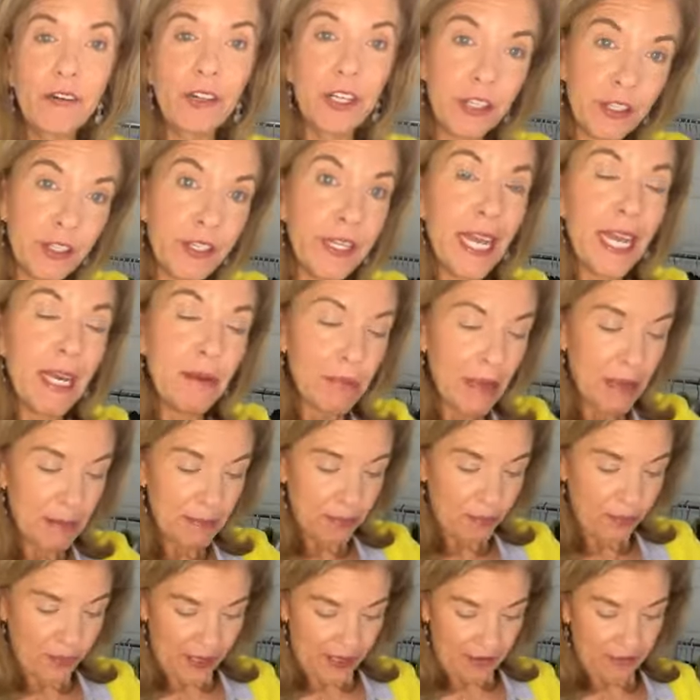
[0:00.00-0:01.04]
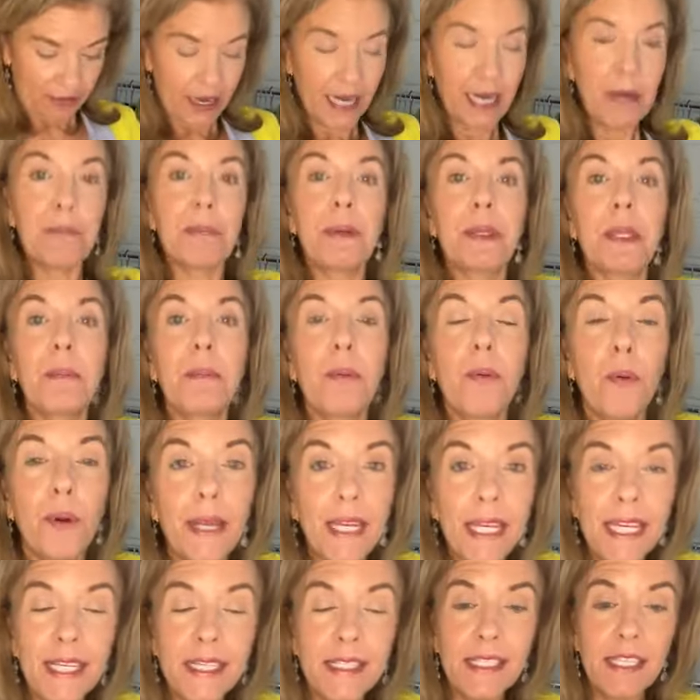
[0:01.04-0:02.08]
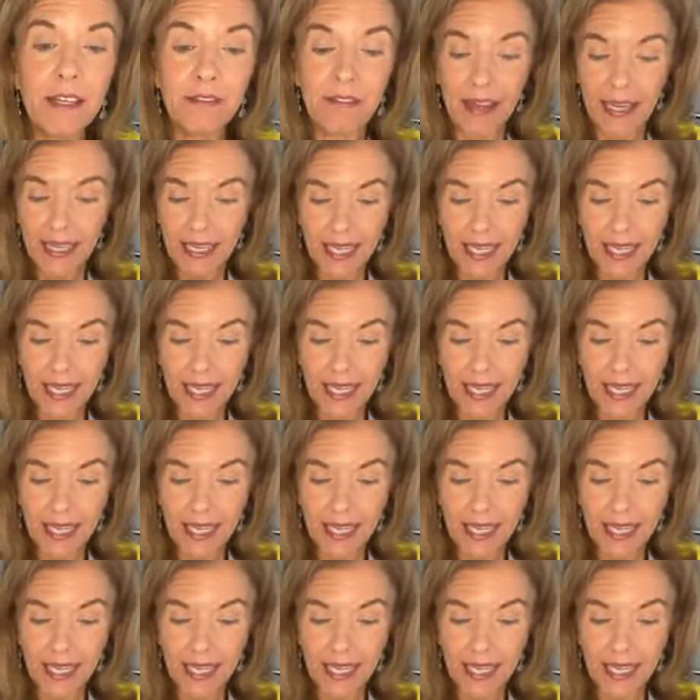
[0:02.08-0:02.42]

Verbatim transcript: You're, you're getting my point, right? But the point is,